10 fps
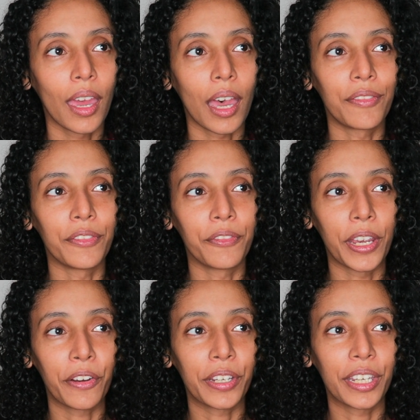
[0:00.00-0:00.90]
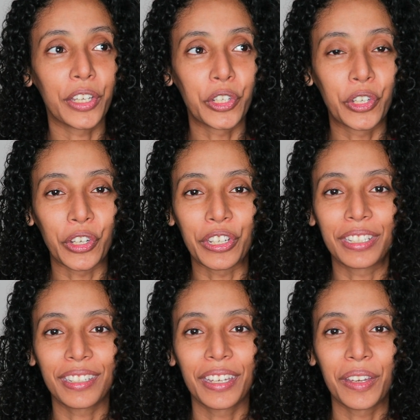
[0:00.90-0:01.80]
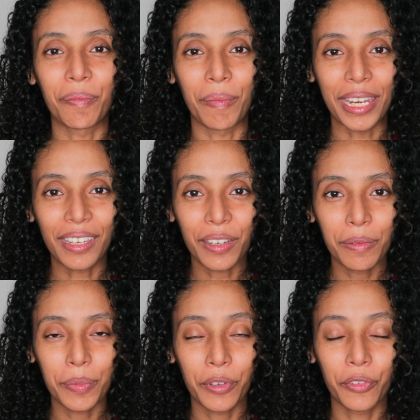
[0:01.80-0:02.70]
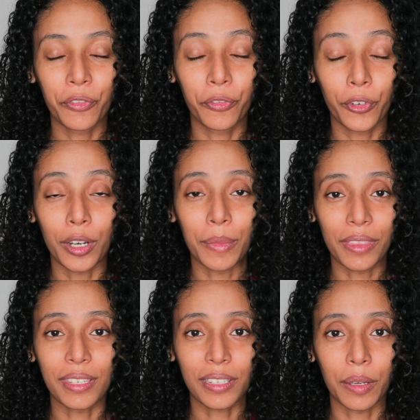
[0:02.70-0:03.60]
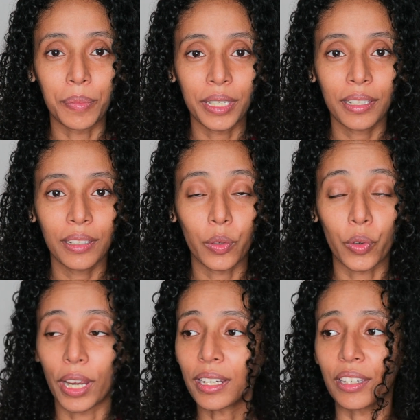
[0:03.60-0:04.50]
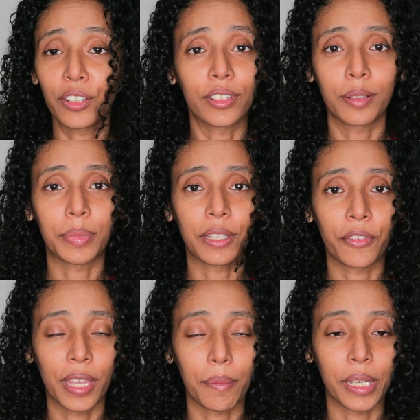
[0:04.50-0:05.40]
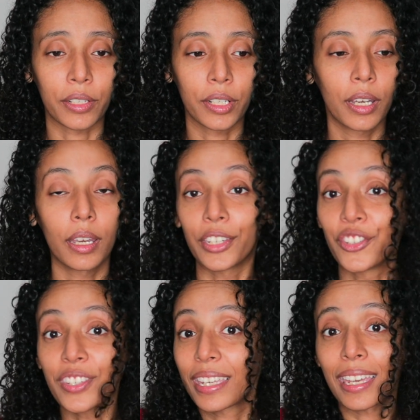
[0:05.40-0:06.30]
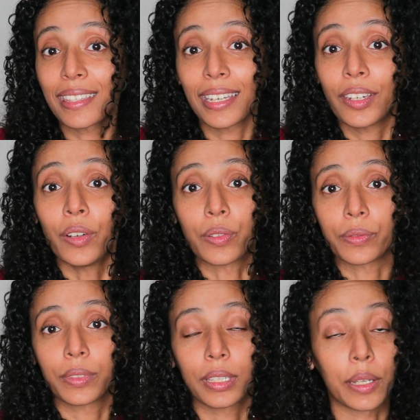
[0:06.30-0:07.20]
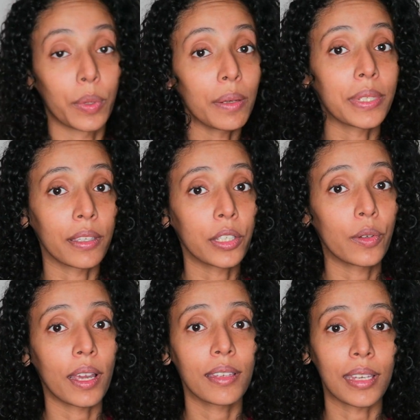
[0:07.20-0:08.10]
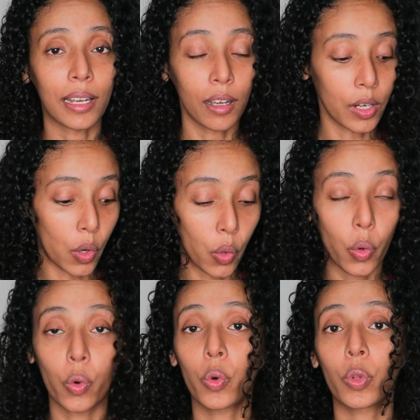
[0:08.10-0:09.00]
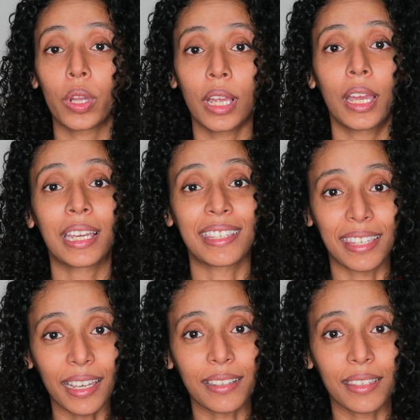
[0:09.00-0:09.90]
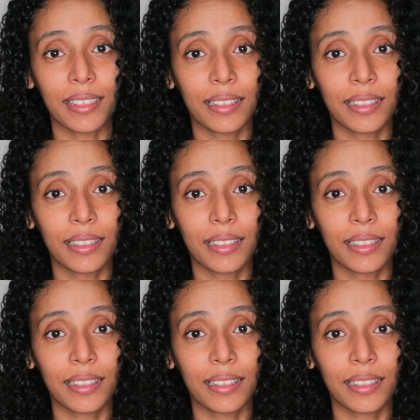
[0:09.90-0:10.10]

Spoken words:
of very good makeup from this company, or any good company for that matter, you just can't say no. Like when I'm telling you guys, I got a whole set.